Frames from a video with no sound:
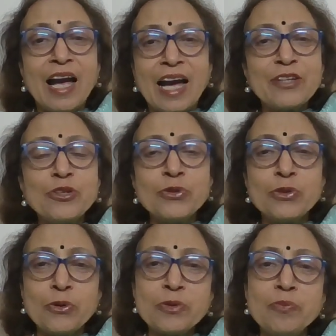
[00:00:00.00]
and you
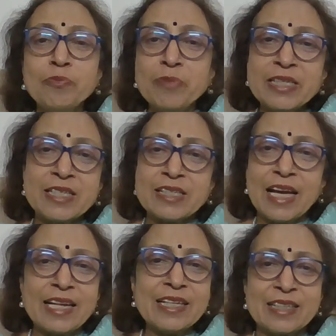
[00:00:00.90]
don't miss
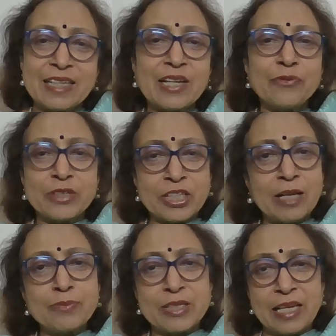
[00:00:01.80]
anything which
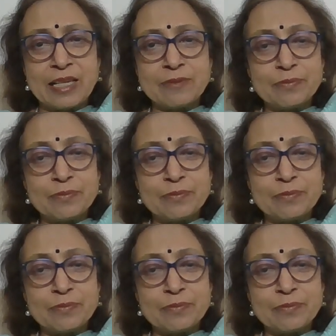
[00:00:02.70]
I'm saying.